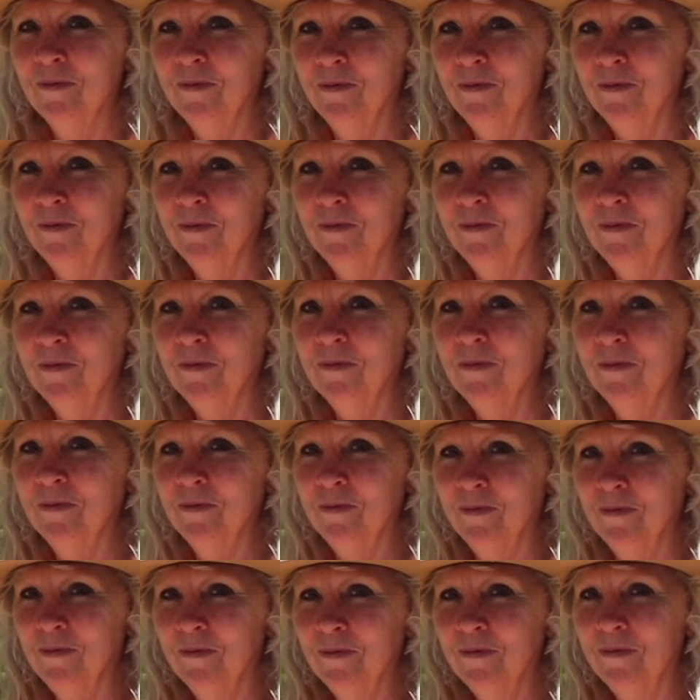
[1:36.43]

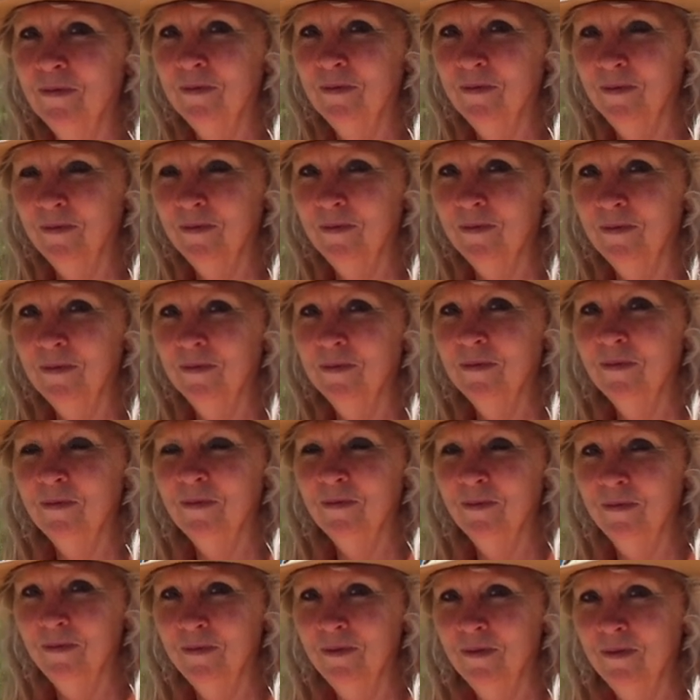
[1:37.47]

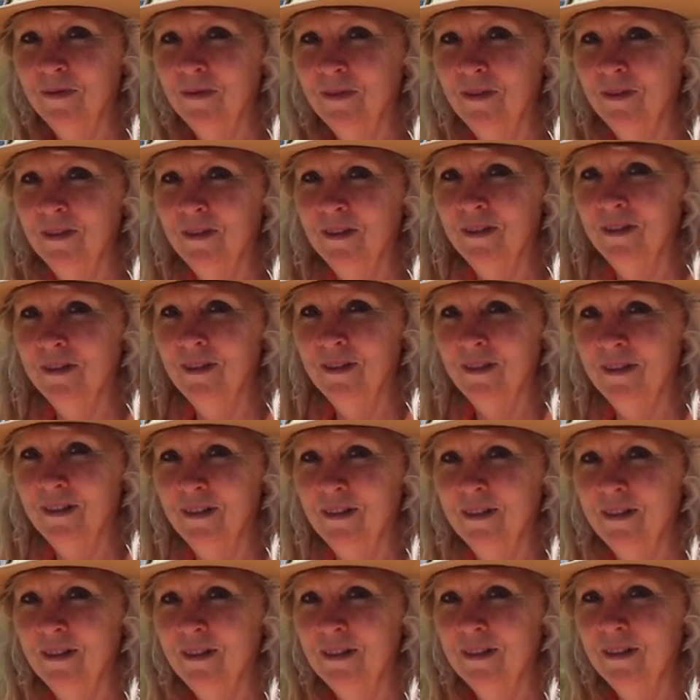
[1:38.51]

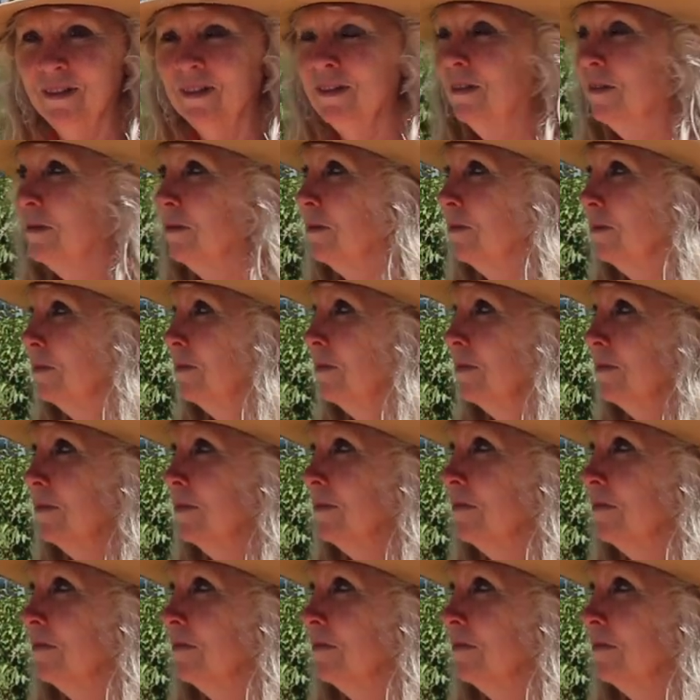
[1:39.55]
No words are spoken by the person on screen.